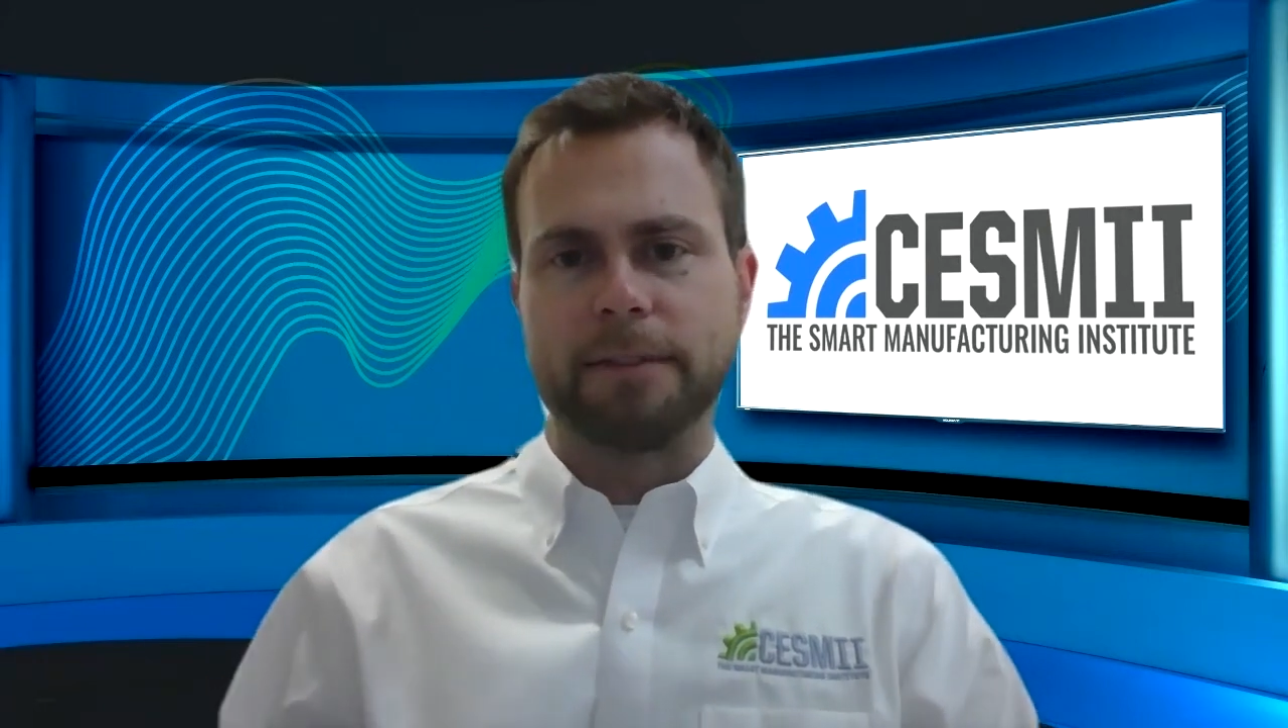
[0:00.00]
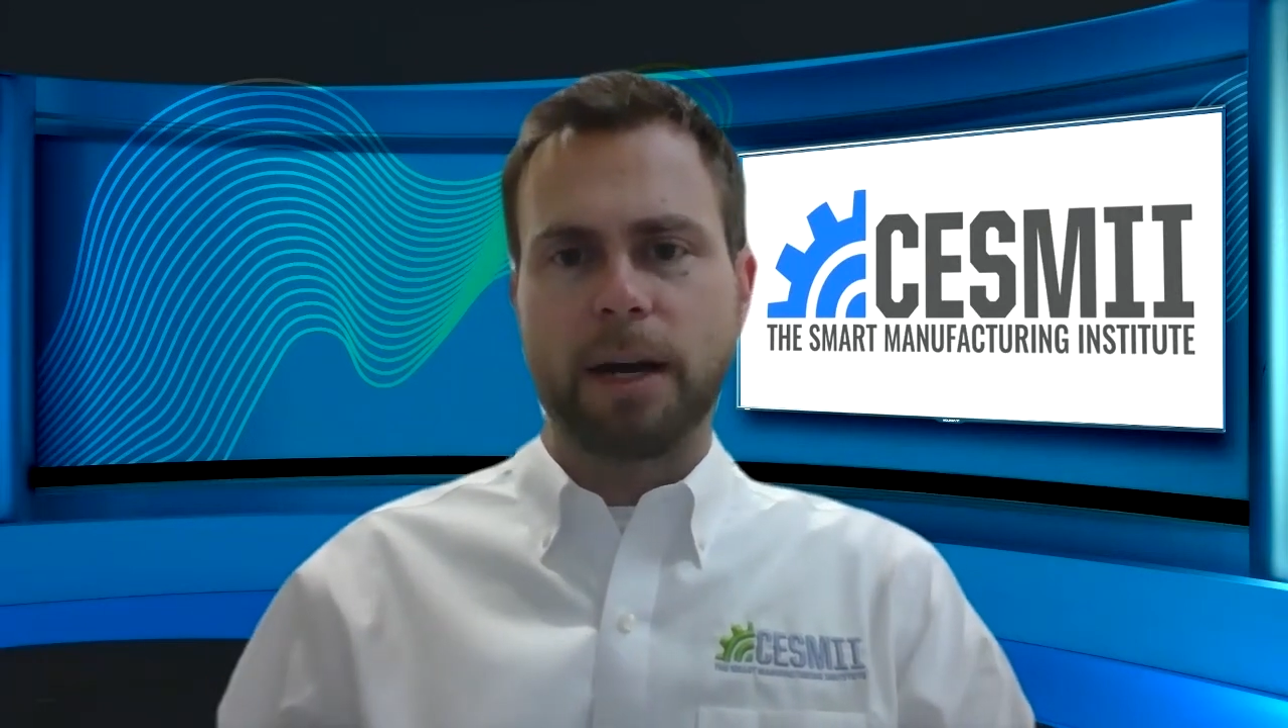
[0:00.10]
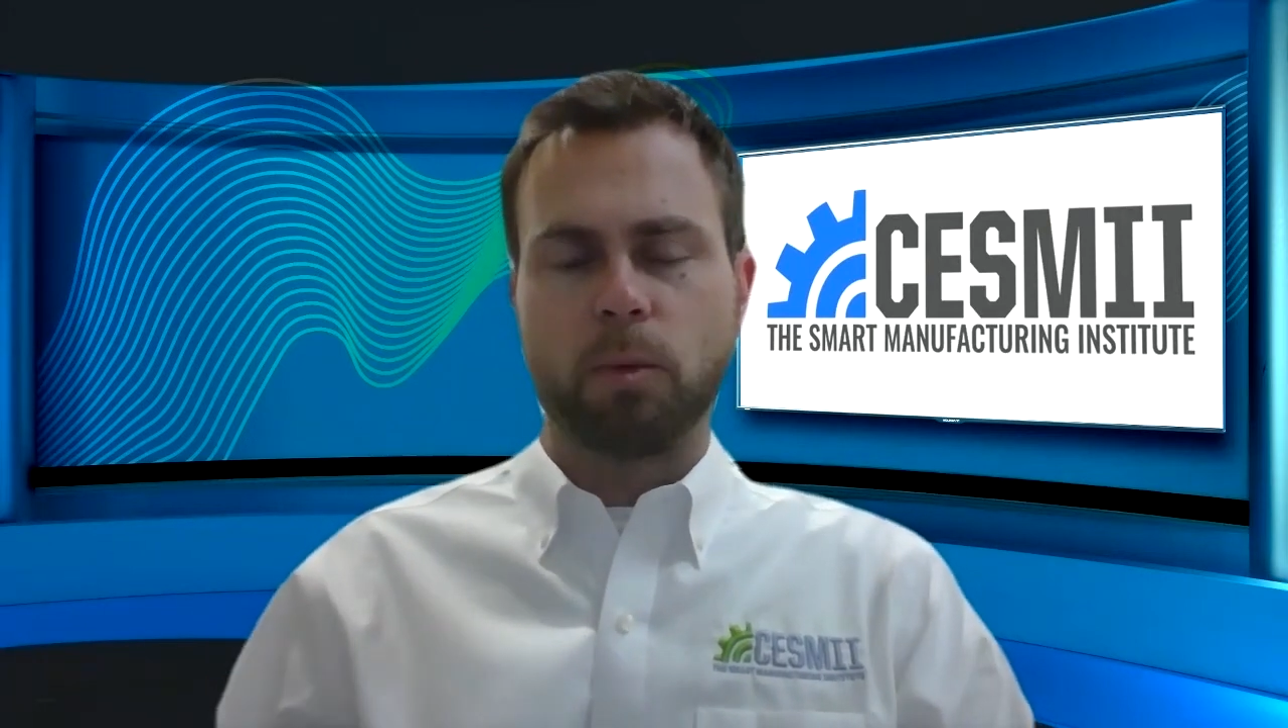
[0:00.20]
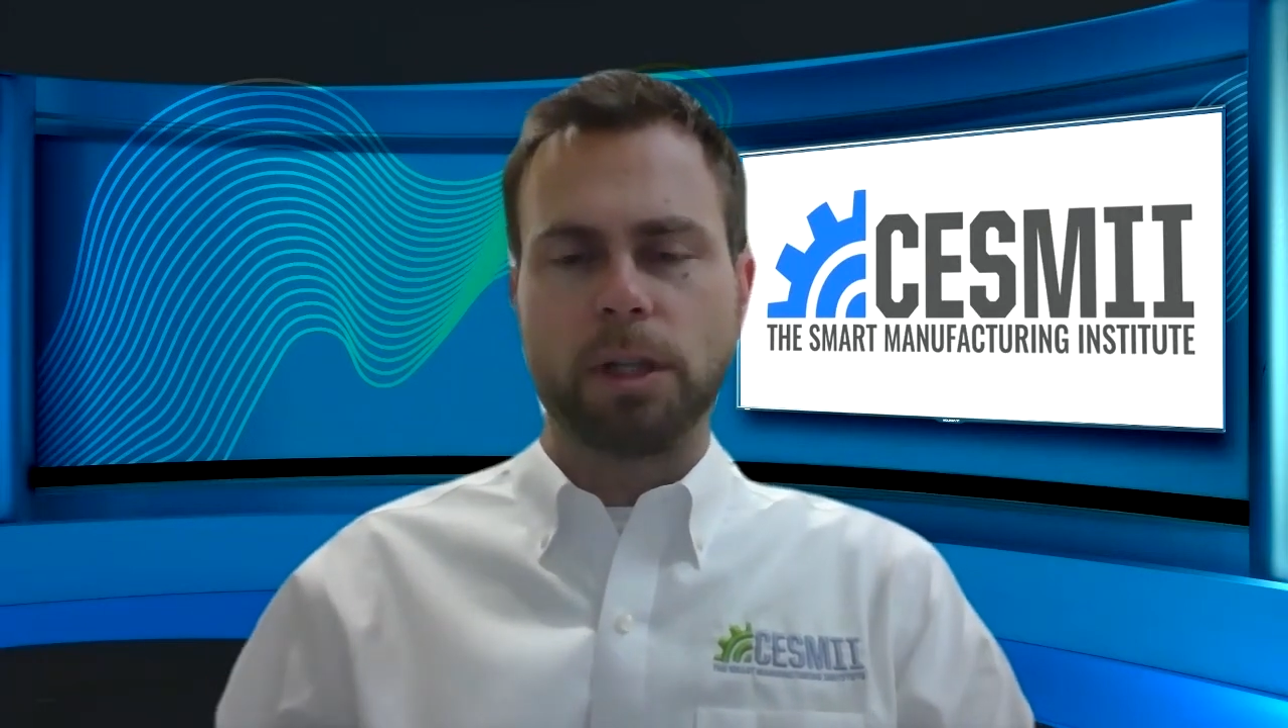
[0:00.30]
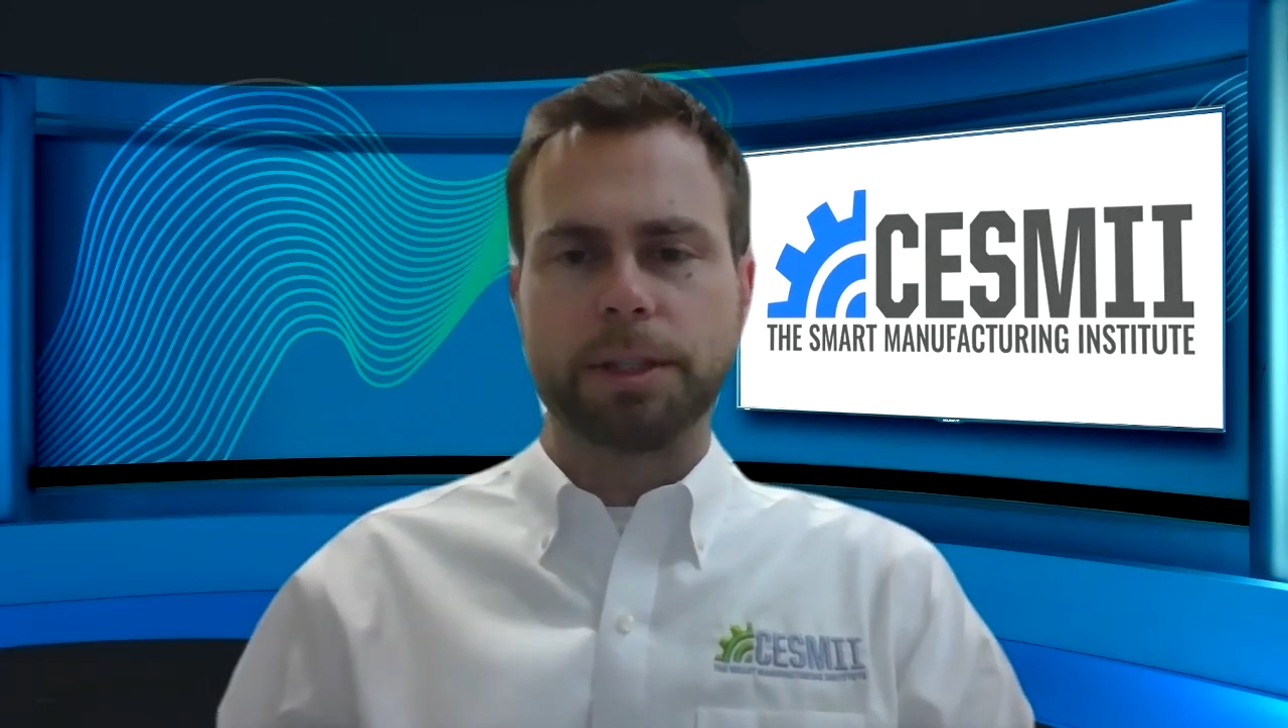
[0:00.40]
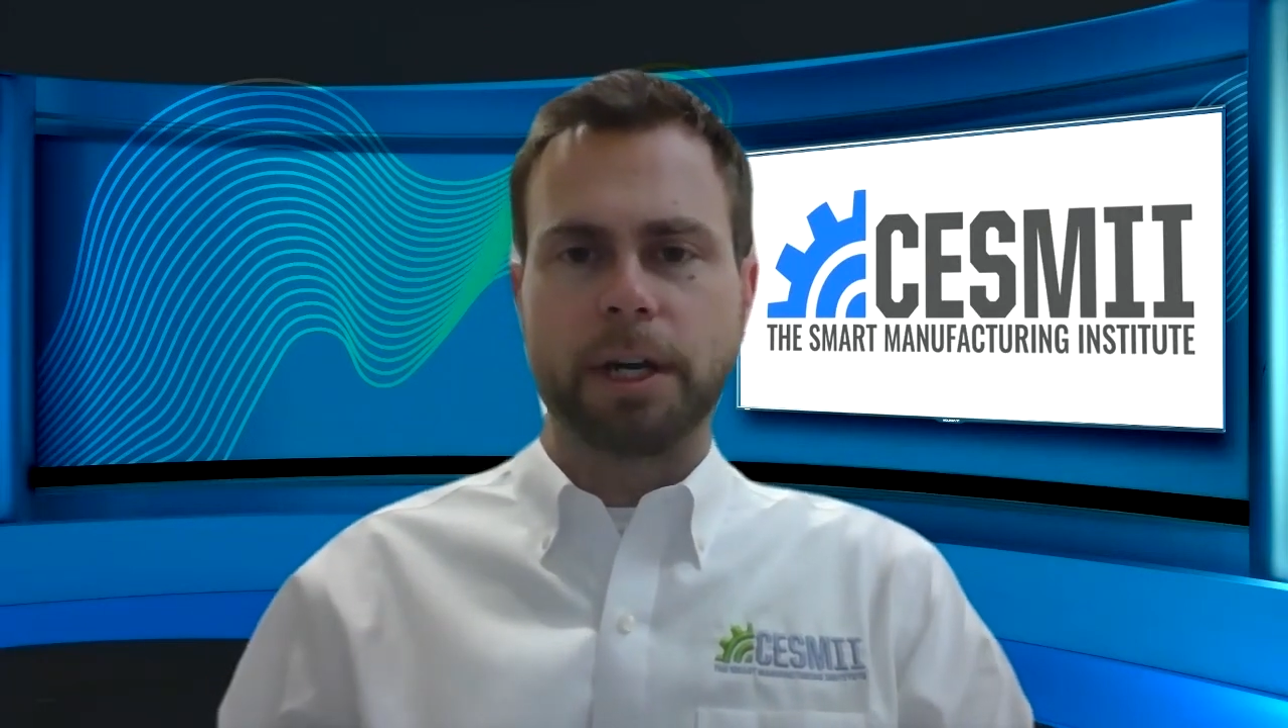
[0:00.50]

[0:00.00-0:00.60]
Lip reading: that walled